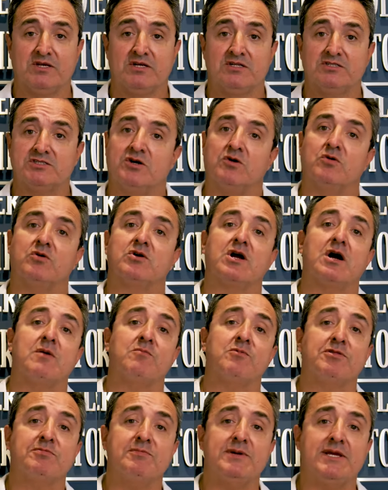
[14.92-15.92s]
So come
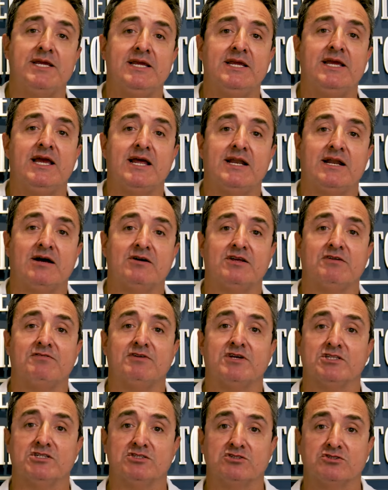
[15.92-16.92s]
with me and I'll give
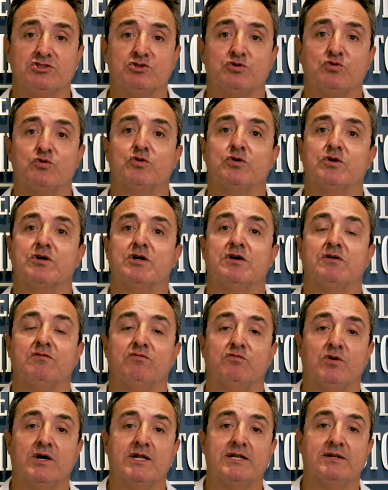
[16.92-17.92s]
you a little tour
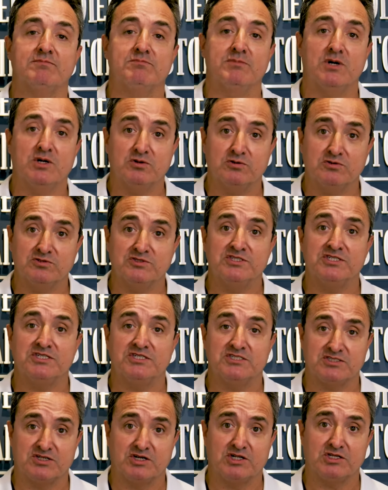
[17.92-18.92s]
of what Mohs
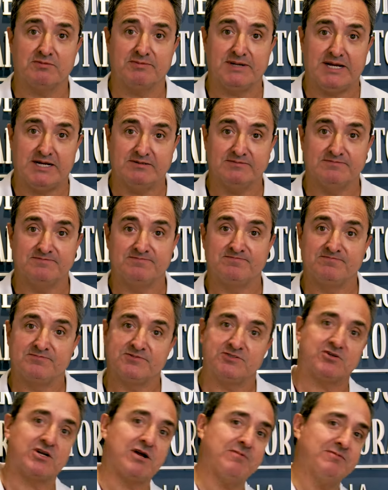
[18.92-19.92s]
is all about.
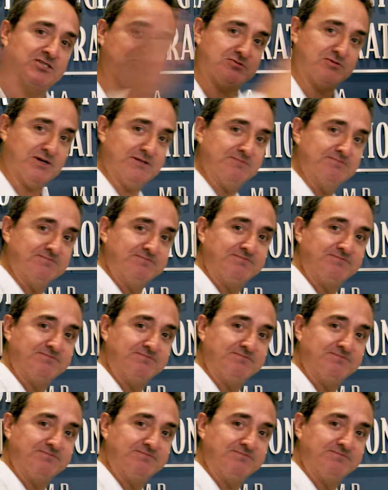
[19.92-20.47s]
So come this way.